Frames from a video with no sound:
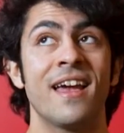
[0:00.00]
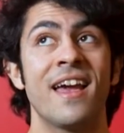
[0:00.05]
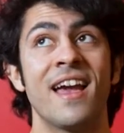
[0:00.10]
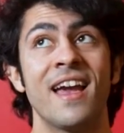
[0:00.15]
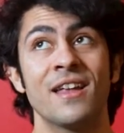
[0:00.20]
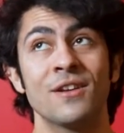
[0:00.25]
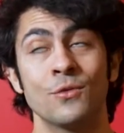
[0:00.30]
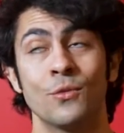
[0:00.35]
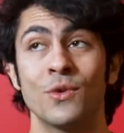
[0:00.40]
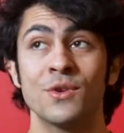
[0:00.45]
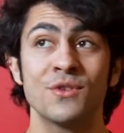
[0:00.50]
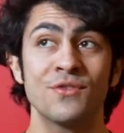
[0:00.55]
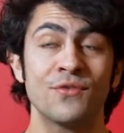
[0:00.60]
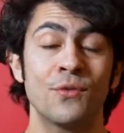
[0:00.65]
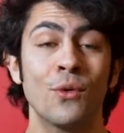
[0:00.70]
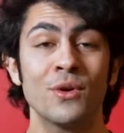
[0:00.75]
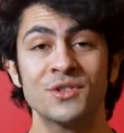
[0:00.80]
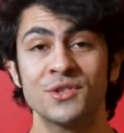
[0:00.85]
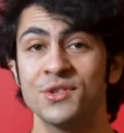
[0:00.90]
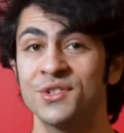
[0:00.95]
And when you
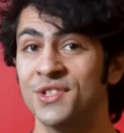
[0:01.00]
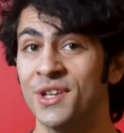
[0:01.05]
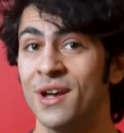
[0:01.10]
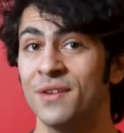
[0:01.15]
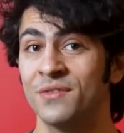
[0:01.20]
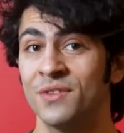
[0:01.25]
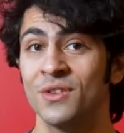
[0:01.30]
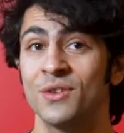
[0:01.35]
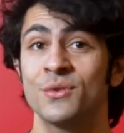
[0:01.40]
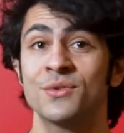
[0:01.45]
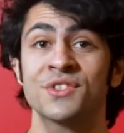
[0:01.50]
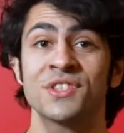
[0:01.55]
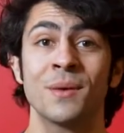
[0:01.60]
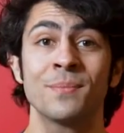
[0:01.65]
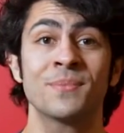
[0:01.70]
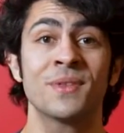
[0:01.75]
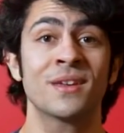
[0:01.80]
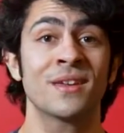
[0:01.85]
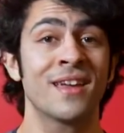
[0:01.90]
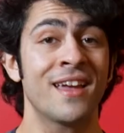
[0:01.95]
force yourself to do
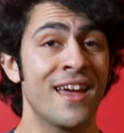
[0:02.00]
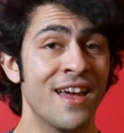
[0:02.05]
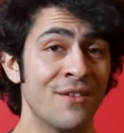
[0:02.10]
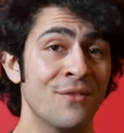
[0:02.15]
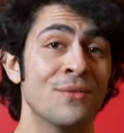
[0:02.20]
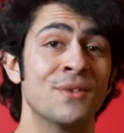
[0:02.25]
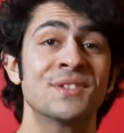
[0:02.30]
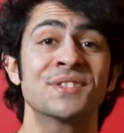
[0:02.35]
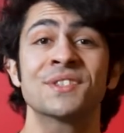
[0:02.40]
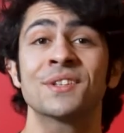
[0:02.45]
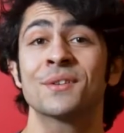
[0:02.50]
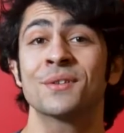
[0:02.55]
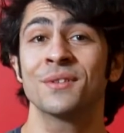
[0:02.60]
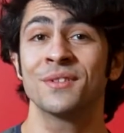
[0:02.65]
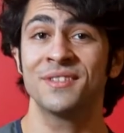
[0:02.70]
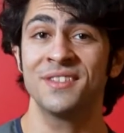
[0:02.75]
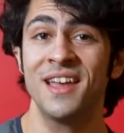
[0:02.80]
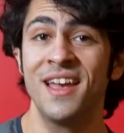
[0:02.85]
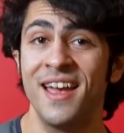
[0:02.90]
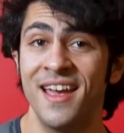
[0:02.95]
something every
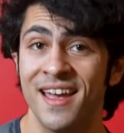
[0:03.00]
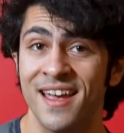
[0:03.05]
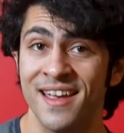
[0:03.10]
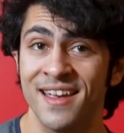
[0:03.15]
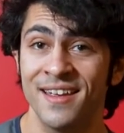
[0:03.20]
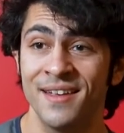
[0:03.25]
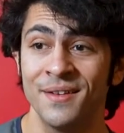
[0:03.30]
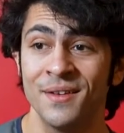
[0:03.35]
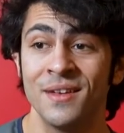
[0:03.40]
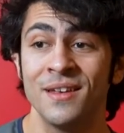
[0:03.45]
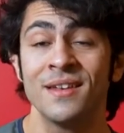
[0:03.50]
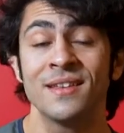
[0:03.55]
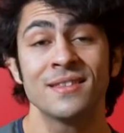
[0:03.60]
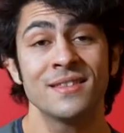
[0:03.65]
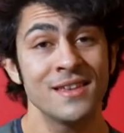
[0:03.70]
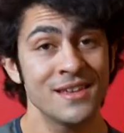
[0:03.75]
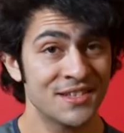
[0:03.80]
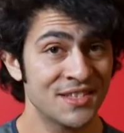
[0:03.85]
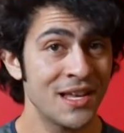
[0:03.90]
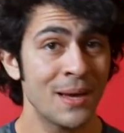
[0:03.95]
single day,
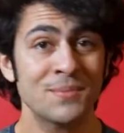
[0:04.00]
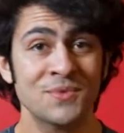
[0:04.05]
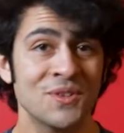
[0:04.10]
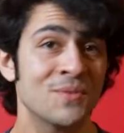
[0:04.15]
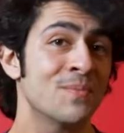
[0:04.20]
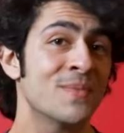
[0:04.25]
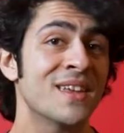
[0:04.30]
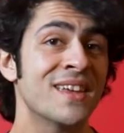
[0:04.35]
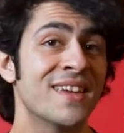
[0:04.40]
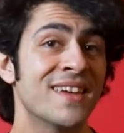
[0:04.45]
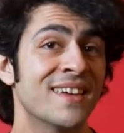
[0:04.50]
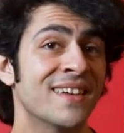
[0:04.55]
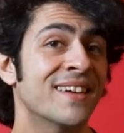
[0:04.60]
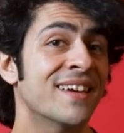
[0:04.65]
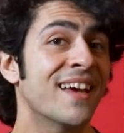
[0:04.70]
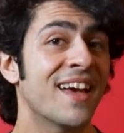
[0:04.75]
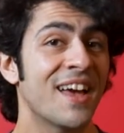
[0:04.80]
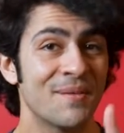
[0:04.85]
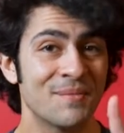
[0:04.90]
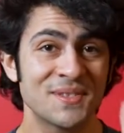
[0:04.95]
the exception
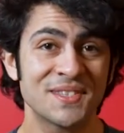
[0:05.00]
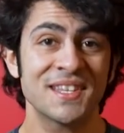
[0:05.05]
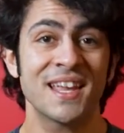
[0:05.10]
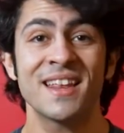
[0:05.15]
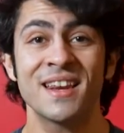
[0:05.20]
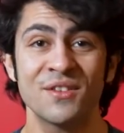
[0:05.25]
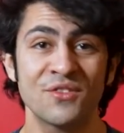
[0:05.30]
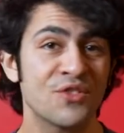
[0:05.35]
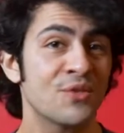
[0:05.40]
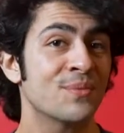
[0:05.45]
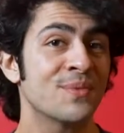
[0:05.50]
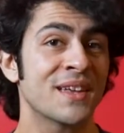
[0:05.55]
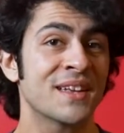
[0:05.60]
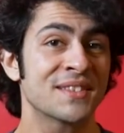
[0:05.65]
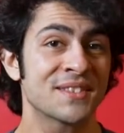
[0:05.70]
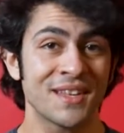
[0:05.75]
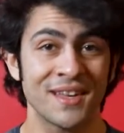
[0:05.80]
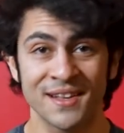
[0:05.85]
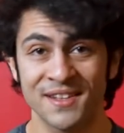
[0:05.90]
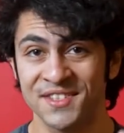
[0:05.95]
being abstaining from
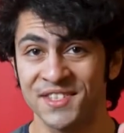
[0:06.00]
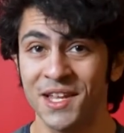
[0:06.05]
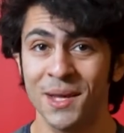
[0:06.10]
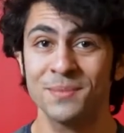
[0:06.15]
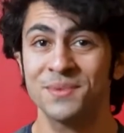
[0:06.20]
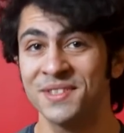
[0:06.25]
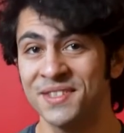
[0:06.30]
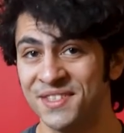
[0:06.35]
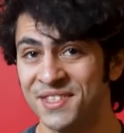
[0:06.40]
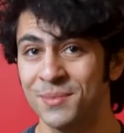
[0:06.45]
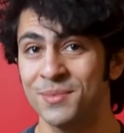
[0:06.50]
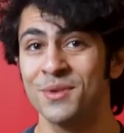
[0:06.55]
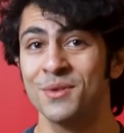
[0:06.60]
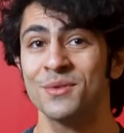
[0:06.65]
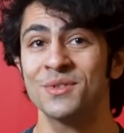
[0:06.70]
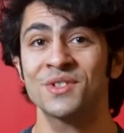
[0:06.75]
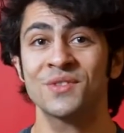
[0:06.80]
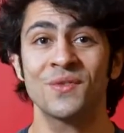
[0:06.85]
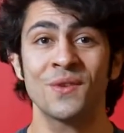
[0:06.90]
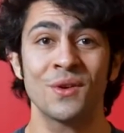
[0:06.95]
things like substance
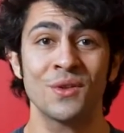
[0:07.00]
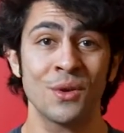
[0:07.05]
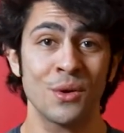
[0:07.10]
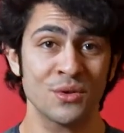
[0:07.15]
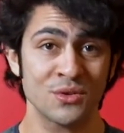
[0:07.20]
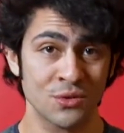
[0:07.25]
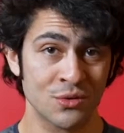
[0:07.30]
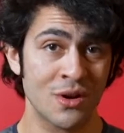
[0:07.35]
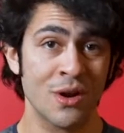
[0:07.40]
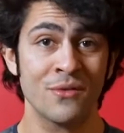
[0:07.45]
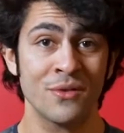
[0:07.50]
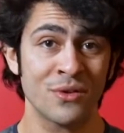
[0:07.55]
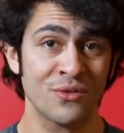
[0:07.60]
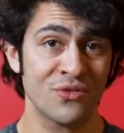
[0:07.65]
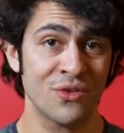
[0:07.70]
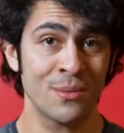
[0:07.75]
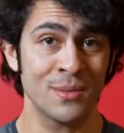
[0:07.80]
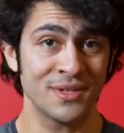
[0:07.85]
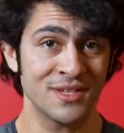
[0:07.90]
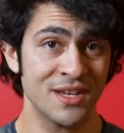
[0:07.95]
abuse for those recovering
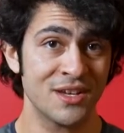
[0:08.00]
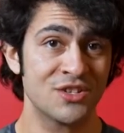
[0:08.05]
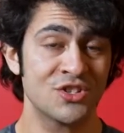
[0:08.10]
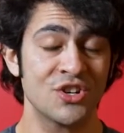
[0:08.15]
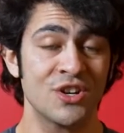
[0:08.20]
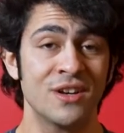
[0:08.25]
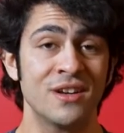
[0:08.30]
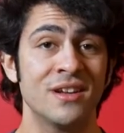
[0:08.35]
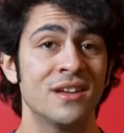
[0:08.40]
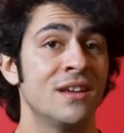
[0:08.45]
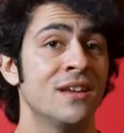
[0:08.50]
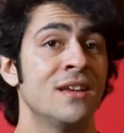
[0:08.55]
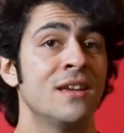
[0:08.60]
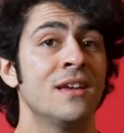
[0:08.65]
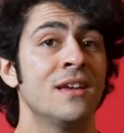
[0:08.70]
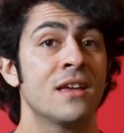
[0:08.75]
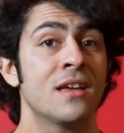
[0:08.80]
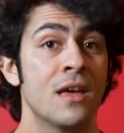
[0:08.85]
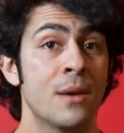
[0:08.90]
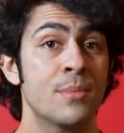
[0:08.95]
from addiction,
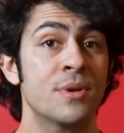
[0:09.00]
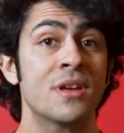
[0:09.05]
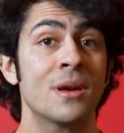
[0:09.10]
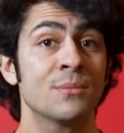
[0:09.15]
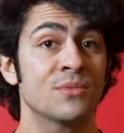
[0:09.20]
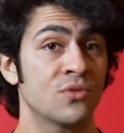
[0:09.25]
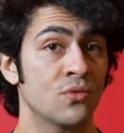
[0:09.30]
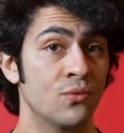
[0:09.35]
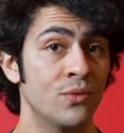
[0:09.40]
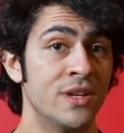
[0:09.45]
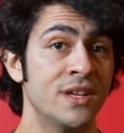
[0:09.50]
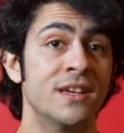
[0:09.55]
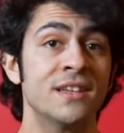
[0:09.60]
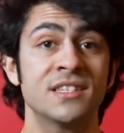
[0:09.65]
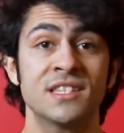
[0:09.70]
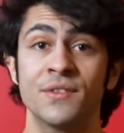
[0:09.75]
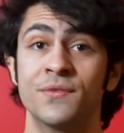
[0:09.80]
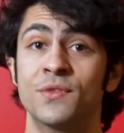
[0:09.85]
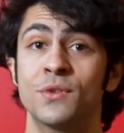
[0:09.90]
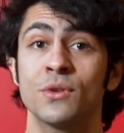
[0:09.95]
it becomes
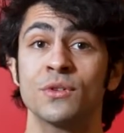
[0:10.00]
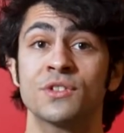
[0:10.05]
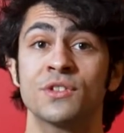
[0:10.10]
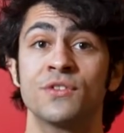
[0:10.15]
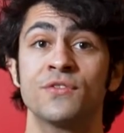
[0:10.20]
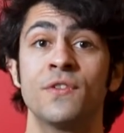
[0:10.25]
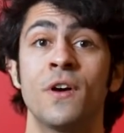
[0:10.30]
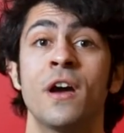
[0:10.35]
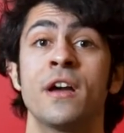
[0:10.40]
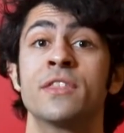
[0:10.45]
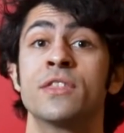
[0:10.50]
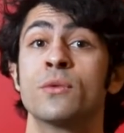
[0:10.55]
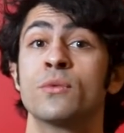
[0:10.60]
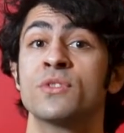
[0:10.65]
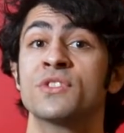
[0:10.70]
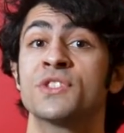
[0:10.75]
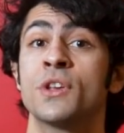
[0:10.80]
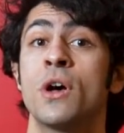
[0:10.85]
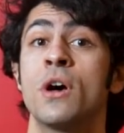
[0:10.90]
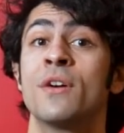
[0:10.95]
really difficult to find the
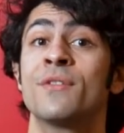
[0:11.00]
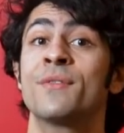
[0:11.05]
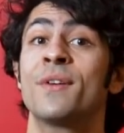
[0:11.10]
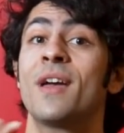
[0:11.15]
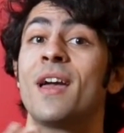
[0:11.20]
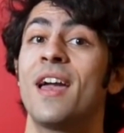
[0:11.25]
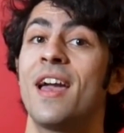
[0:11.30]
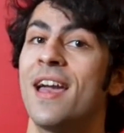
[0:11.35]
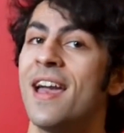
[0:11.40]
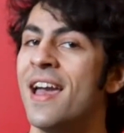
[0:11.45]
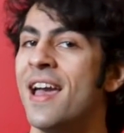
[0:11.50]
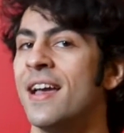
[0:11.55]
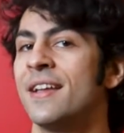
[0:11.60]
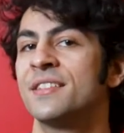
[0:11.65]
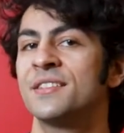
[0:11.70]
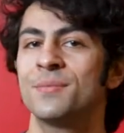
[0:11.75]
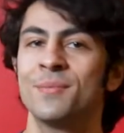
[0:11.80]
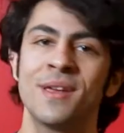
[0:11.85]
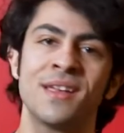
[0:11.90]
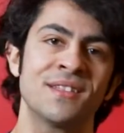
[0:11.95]
resolve
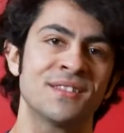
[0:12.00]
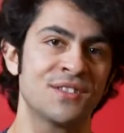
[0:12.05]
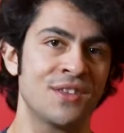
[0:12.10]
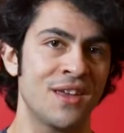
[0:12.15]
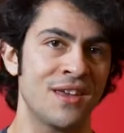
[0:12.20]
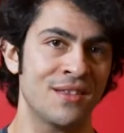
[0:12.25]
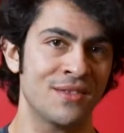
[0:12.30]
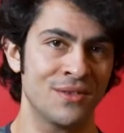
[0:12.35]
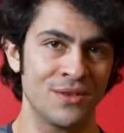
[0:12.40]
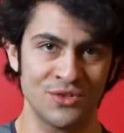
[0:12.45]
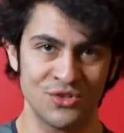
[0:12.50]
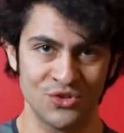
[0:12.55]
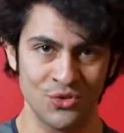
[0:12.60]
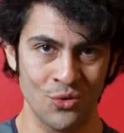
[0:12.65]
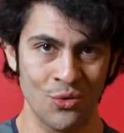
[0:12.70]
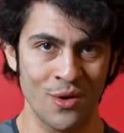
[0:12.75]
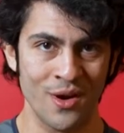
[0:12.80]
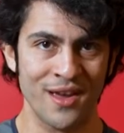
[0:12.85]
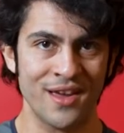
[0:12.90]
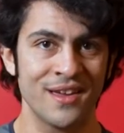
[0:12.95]
and maintain the
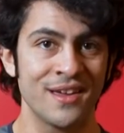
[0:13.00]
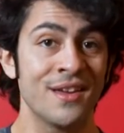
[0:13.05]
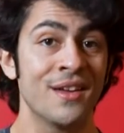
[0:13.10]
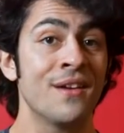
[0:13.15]
joy.